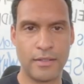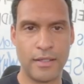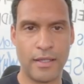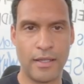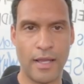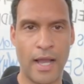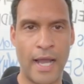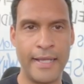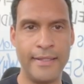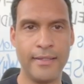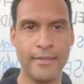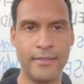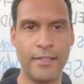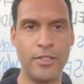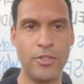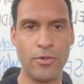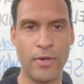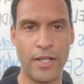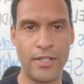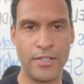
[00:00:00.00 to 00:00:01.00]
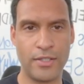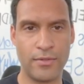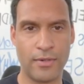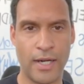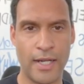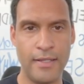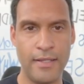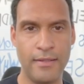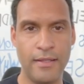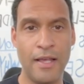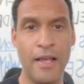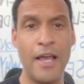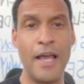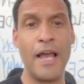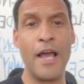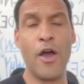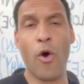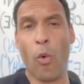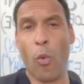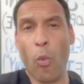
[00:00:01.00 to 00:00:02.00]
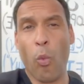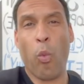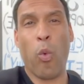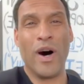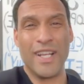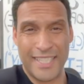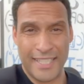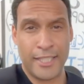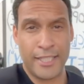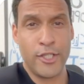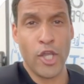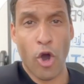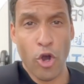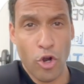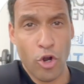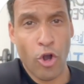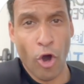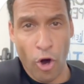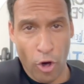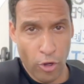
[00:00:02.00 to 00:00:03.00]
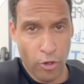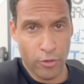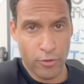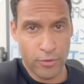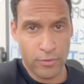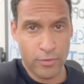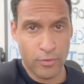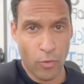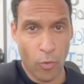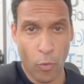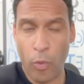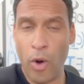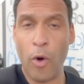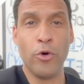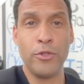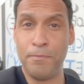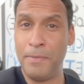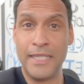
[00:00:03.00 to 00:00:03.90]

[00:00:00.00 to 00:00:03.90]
Ideal situation, right? What's your goal? What would be the